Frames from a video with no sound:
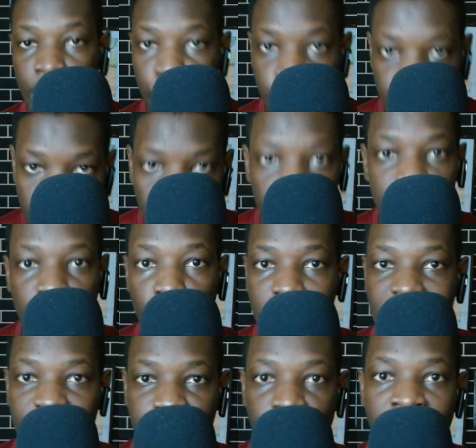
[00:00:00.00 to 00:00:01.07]
Chelsea would
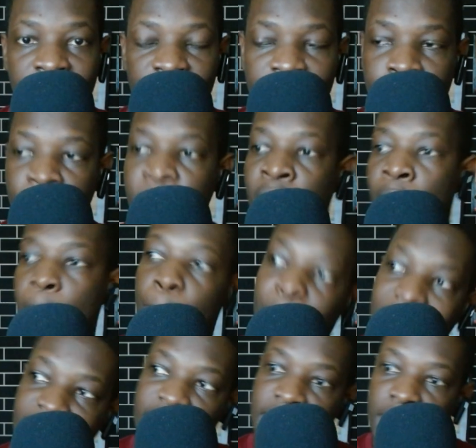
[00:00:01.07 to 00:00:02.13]
love to have him.
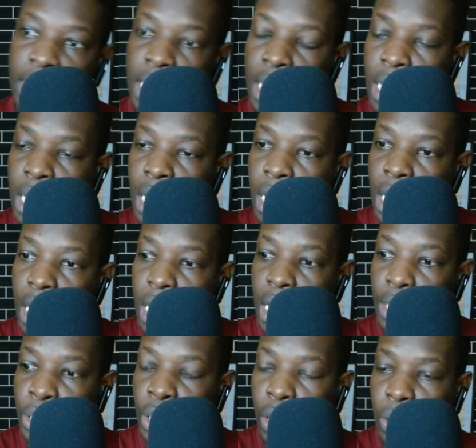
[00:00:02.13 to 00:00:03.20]
But,
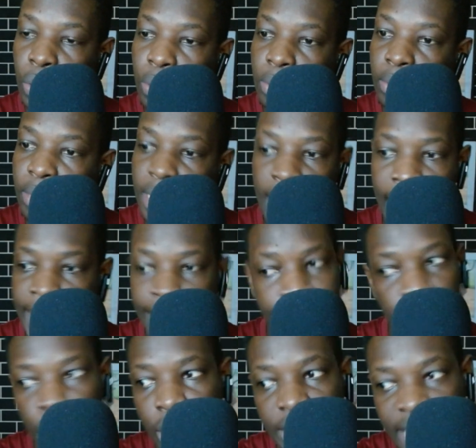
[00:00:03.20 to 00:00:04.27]
you know,
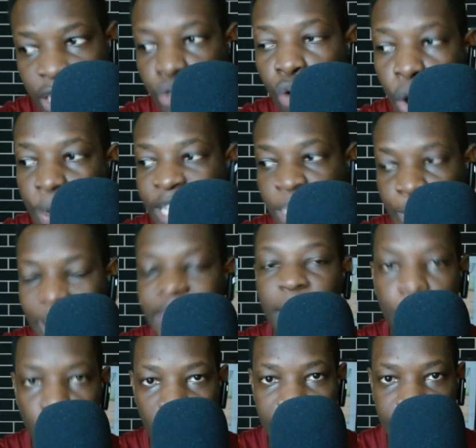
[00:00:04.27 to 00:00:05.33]
it has always been the
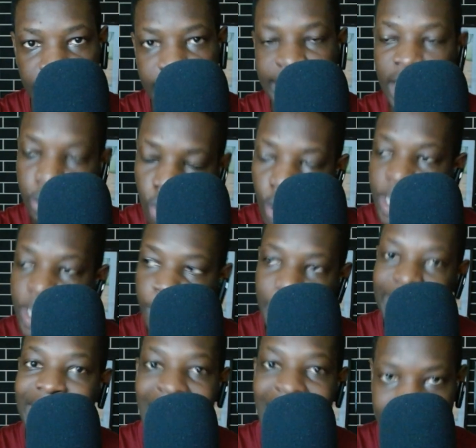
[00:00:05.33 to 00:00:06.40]
price. It has always been
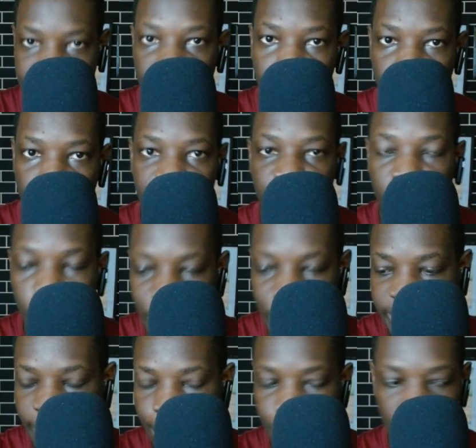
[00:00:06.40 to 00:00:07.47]
the asking price from West Ham.